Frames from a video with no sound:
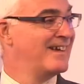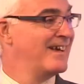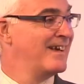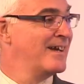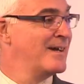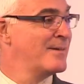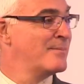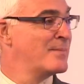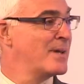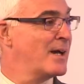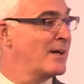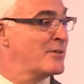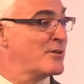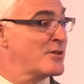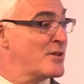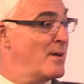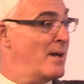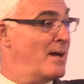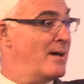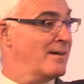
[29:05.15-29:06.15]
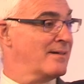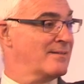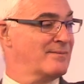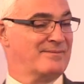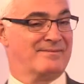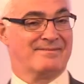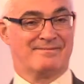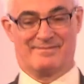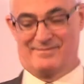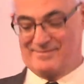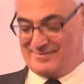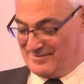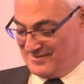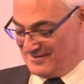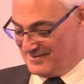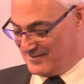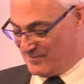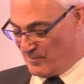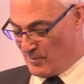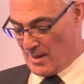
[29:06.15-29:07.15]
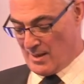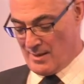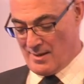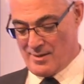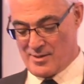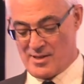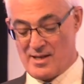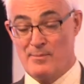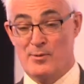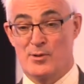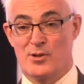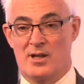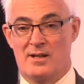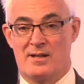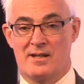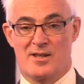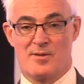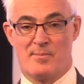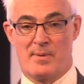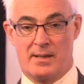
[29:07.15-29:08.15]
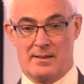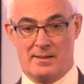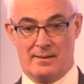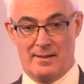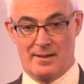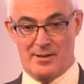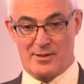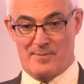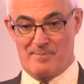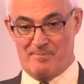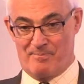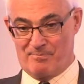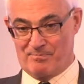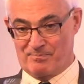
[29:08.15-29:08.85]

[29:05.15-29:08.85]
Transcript: Others are. Someone's anticipated this.